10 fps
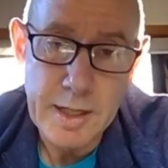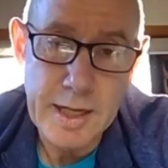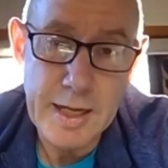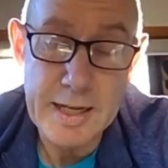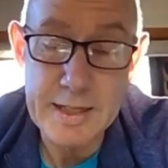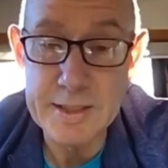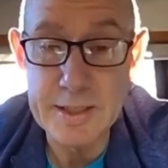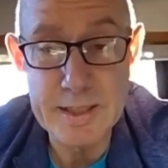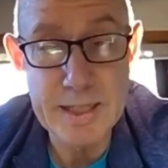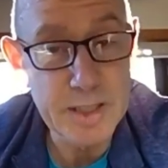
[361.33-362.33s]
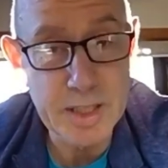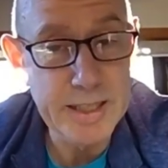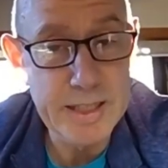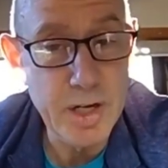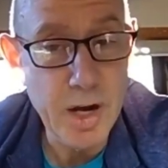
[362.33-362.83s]
And there's
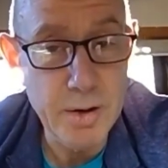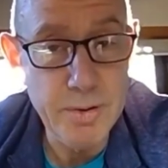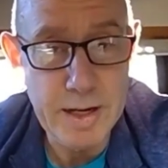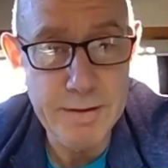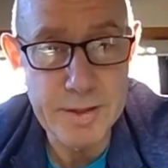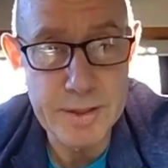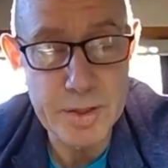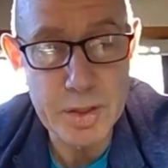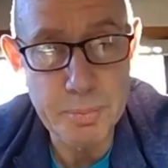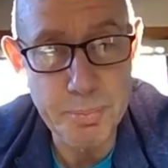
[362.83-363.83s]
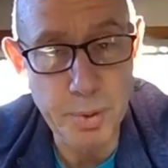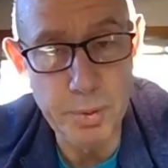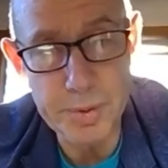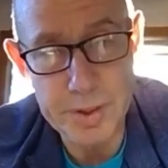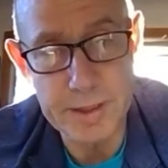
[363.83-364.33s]
essentially no evidence
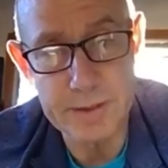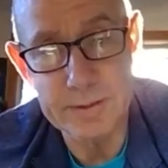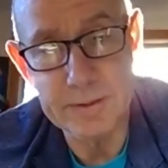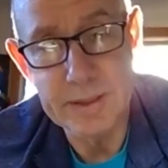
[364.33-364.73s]
supporting